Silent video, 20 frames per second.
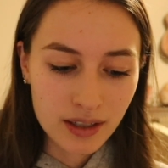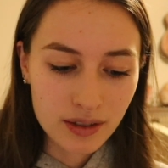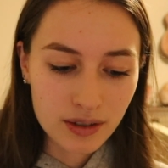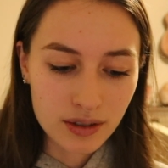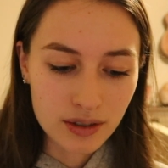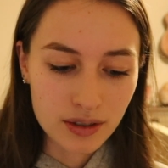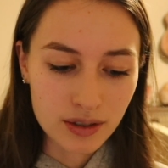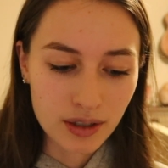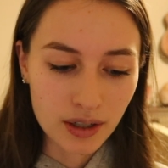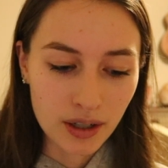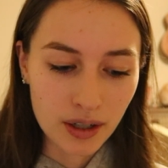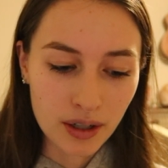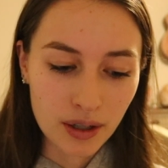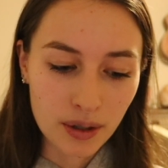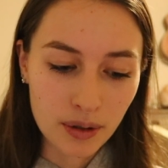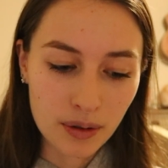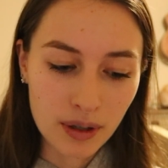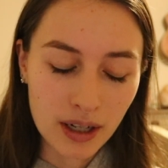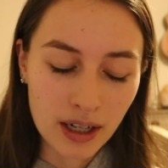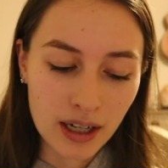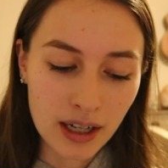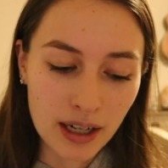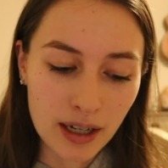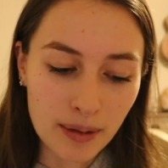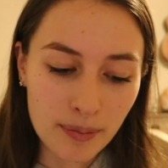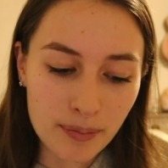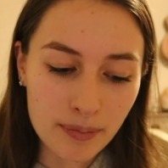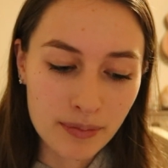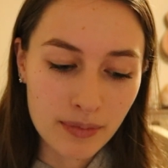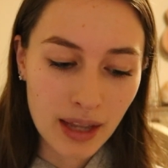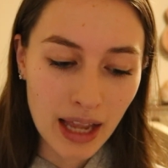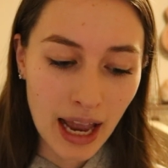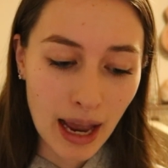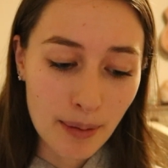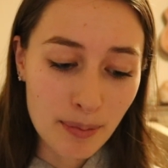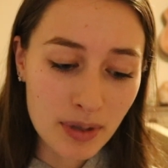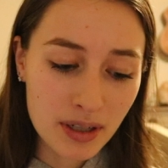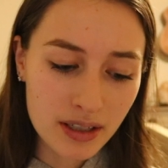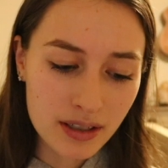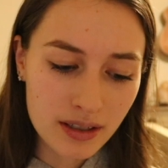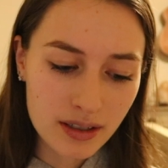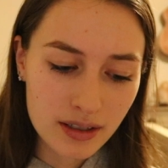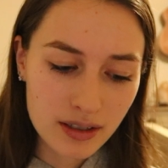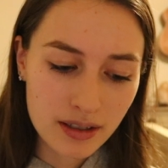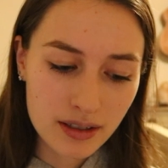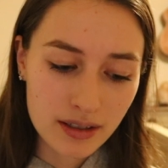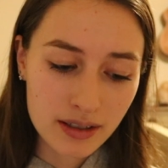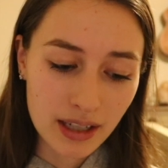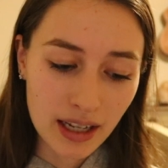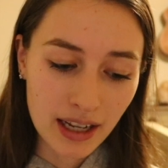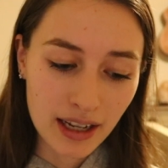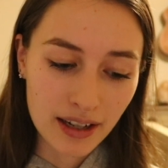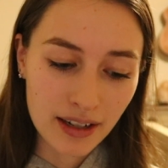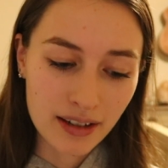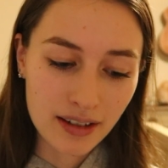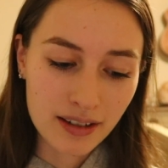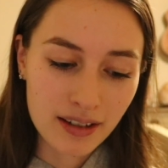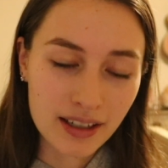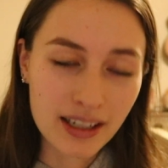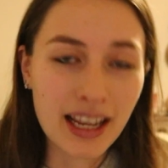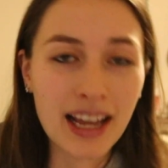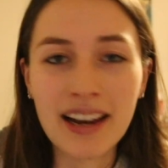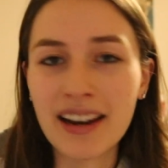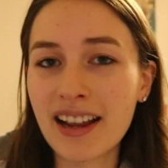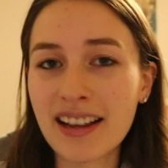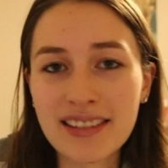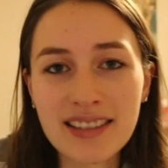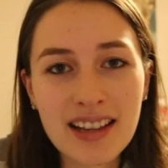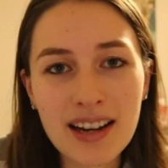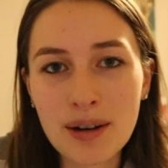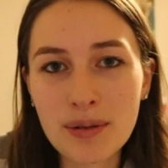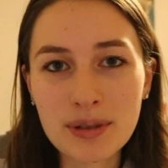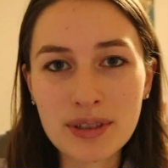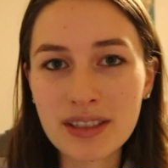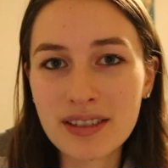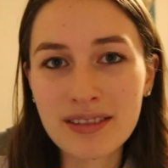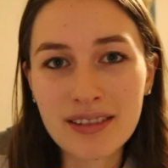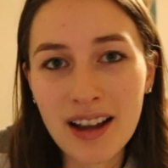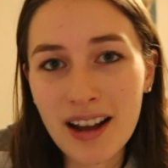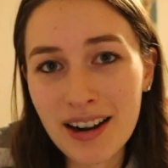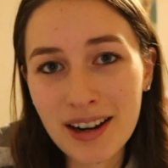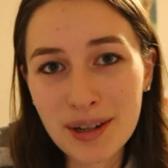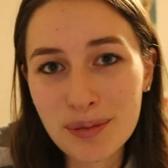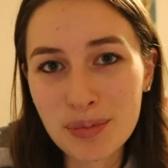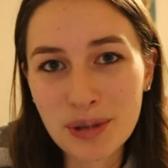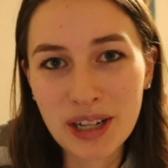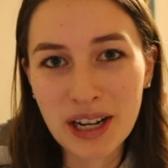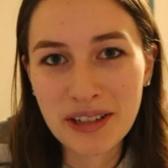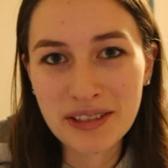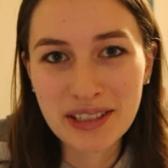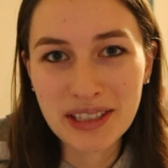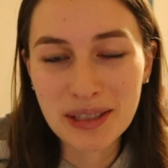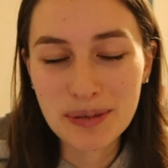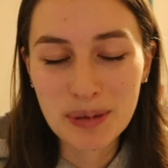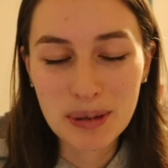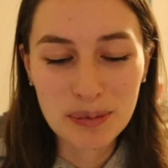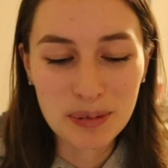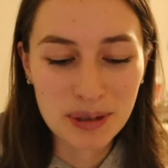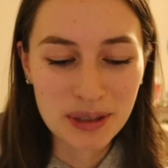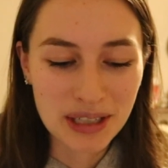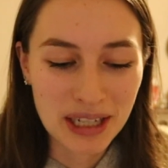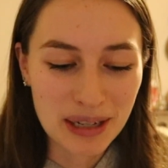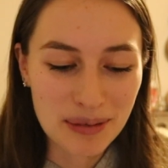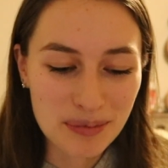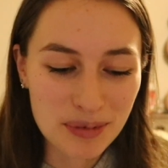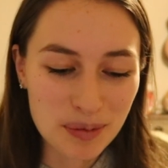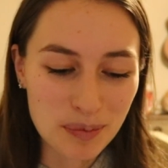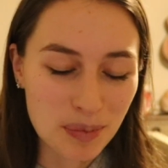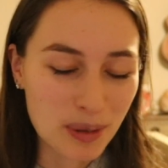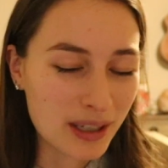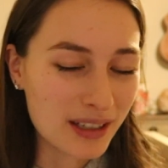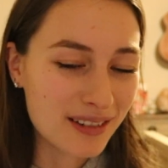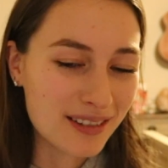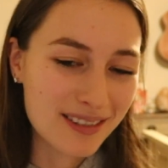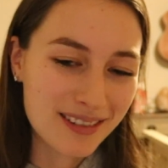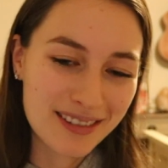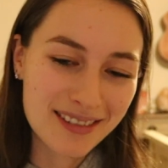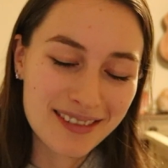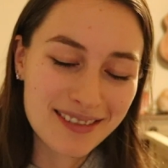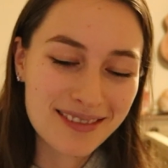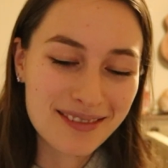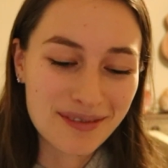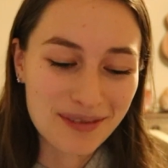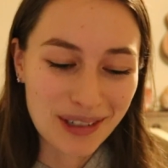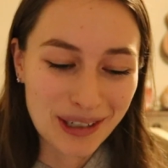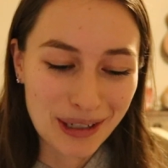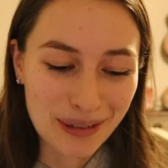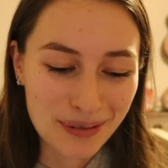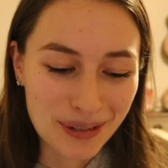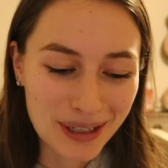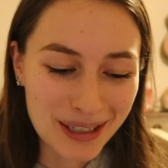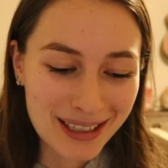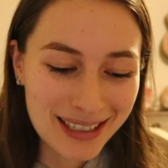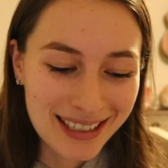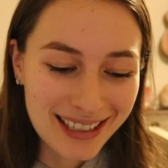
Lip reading: So, Abbas said, again, I said I was not going to pronounce these people's names, but whatever.